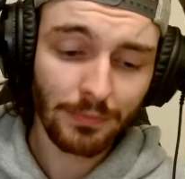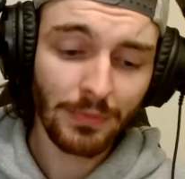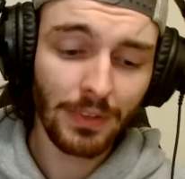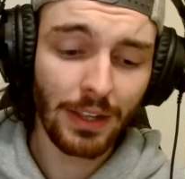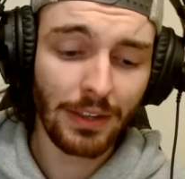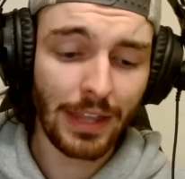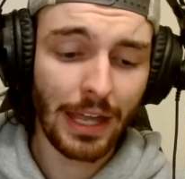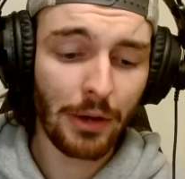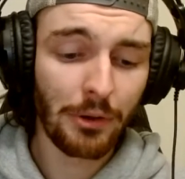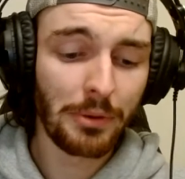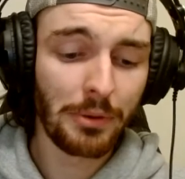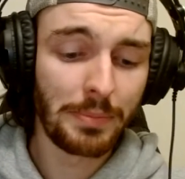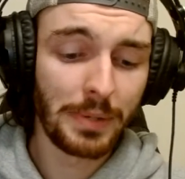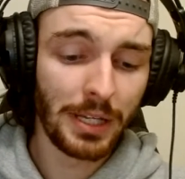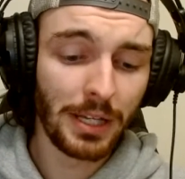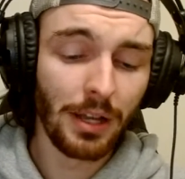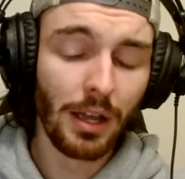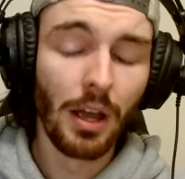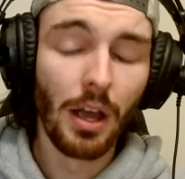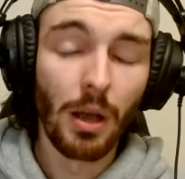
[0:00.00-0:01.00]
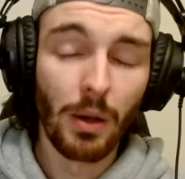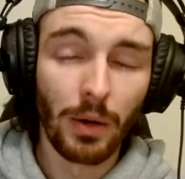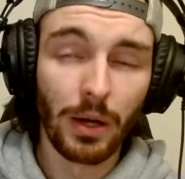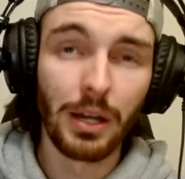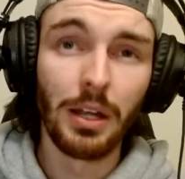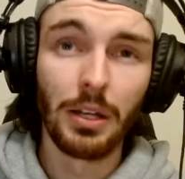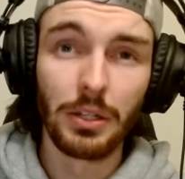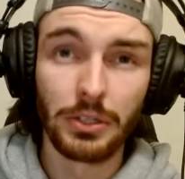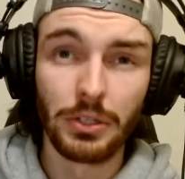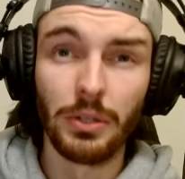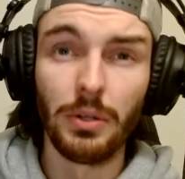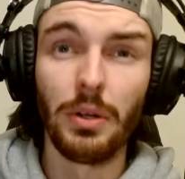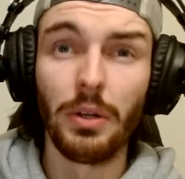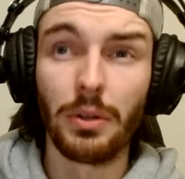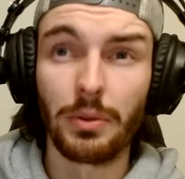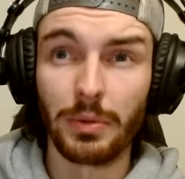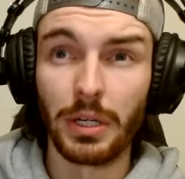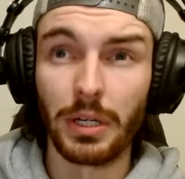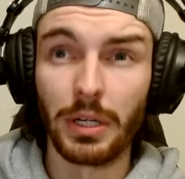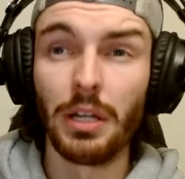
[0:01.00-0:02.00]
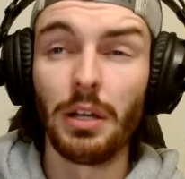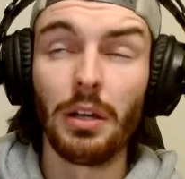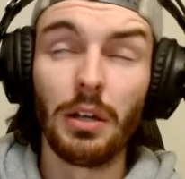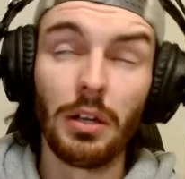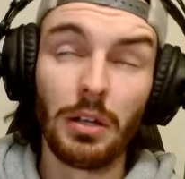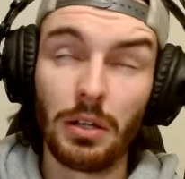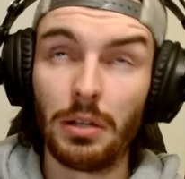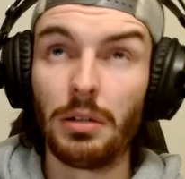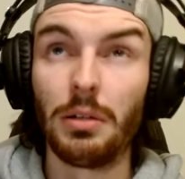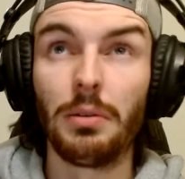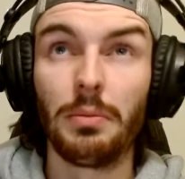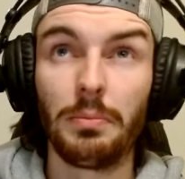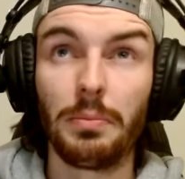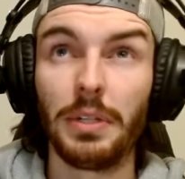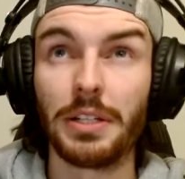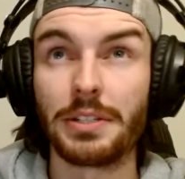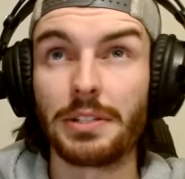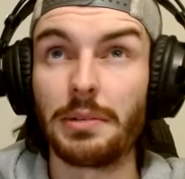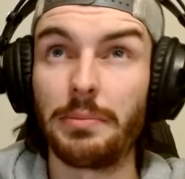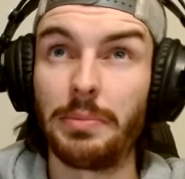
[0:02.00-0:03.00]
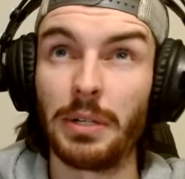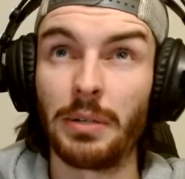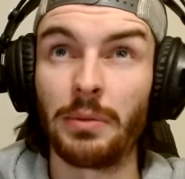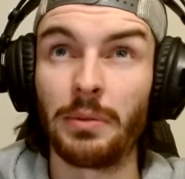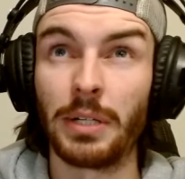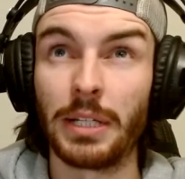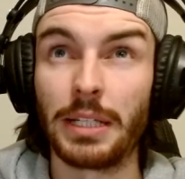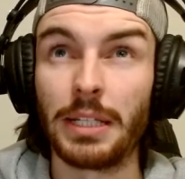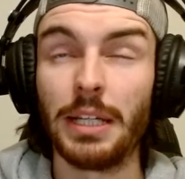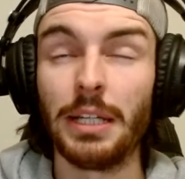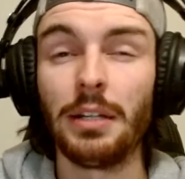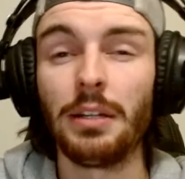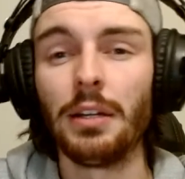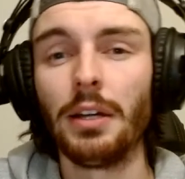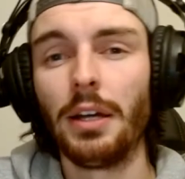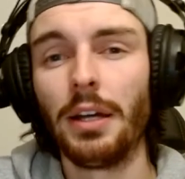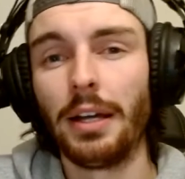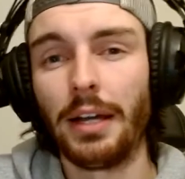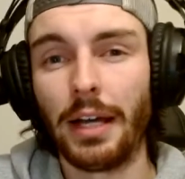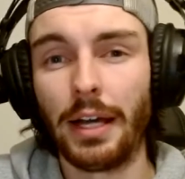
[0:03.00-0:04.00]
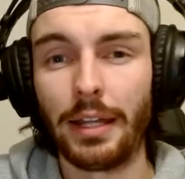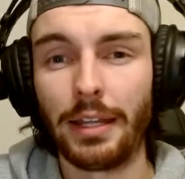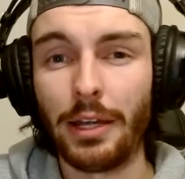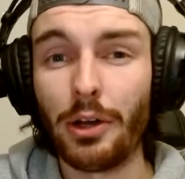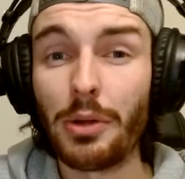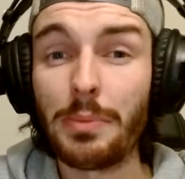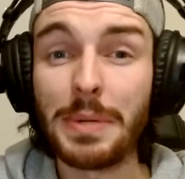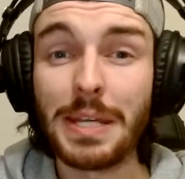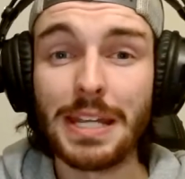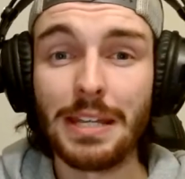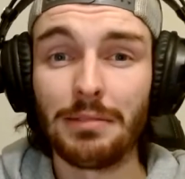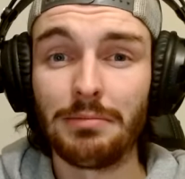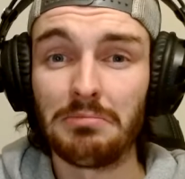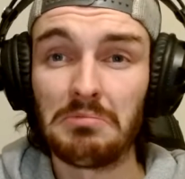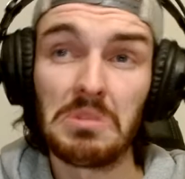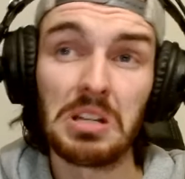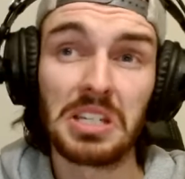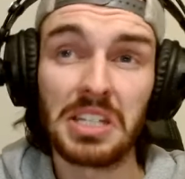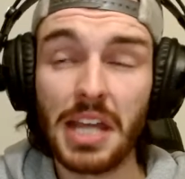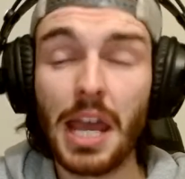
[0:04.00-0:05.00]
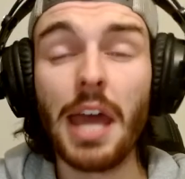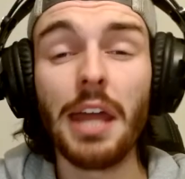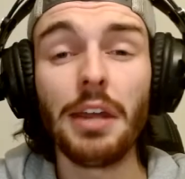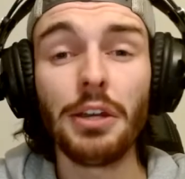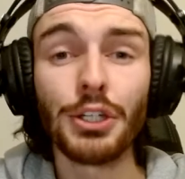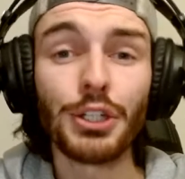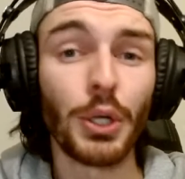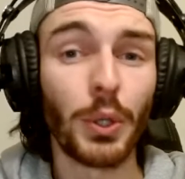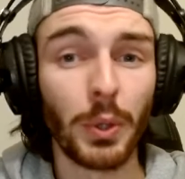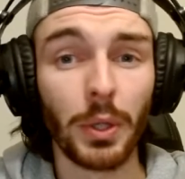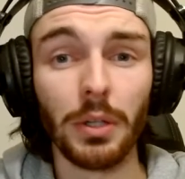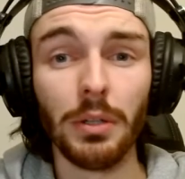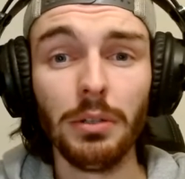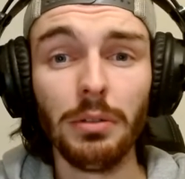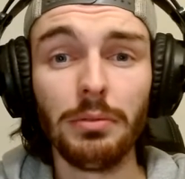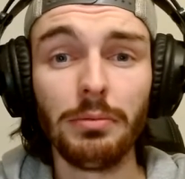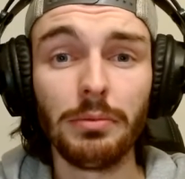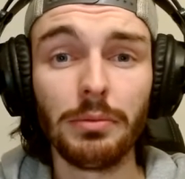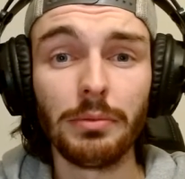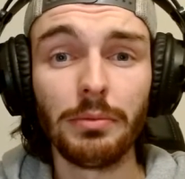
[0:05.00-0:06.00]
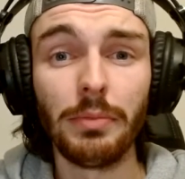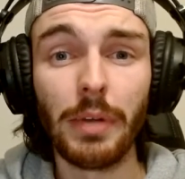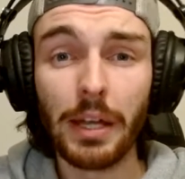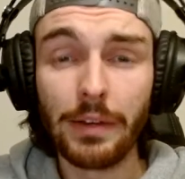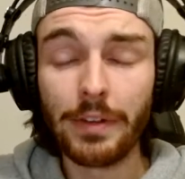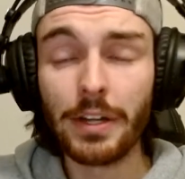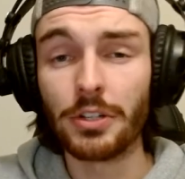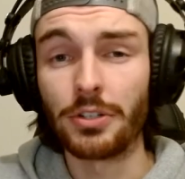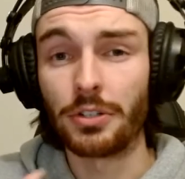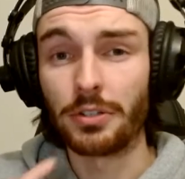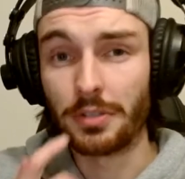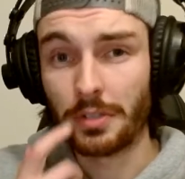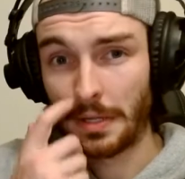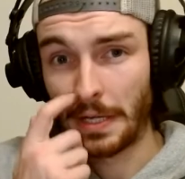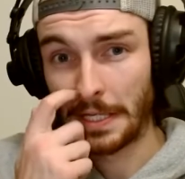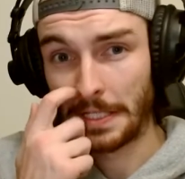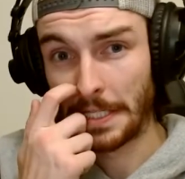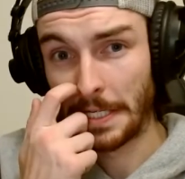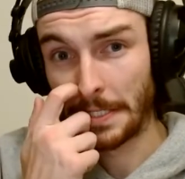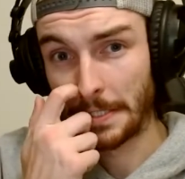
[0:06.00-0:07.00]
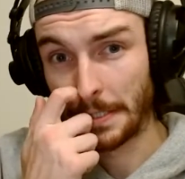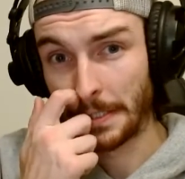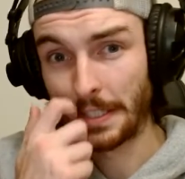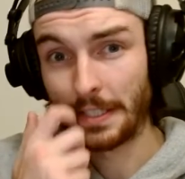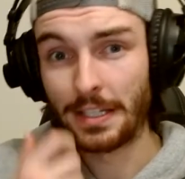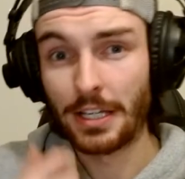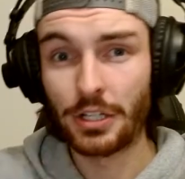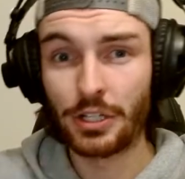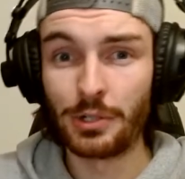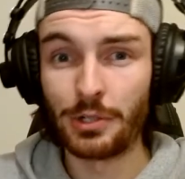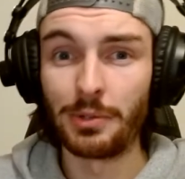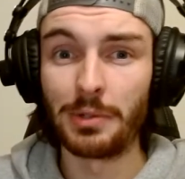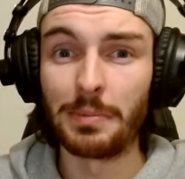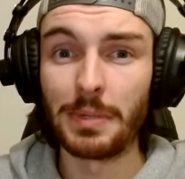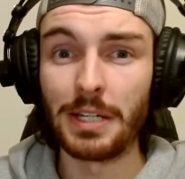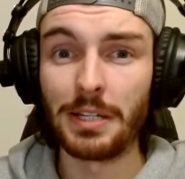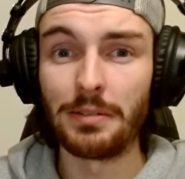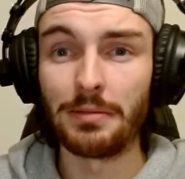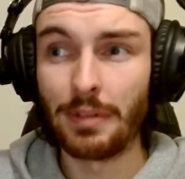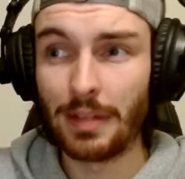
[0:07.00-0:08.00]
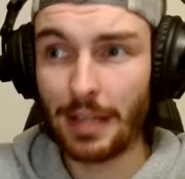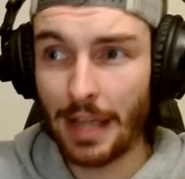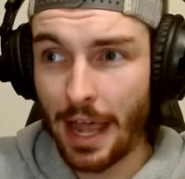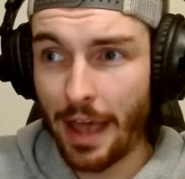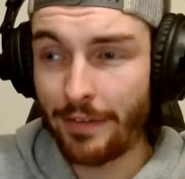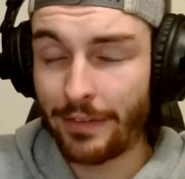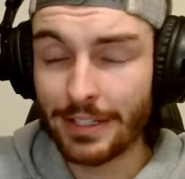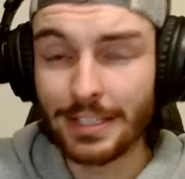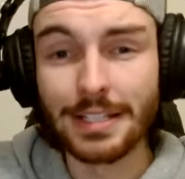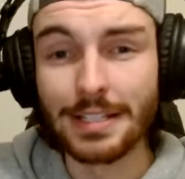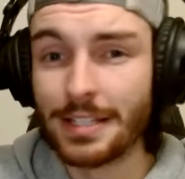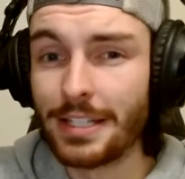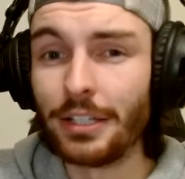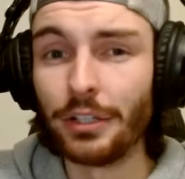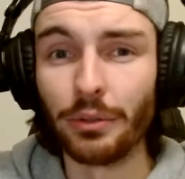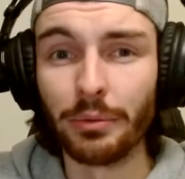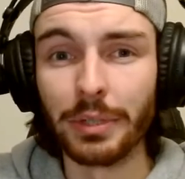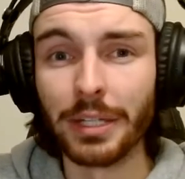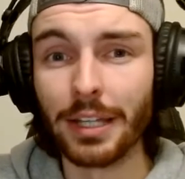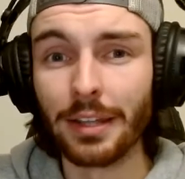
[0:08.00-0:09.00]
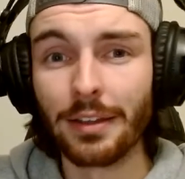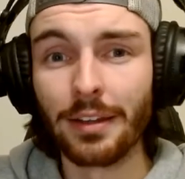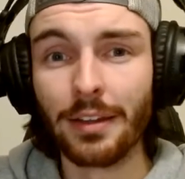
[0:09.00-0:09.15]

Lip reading: that would be 1, 2, 3, plus the big one at the end. That would be 10 total adventures, essentially, that you would be having to deal with.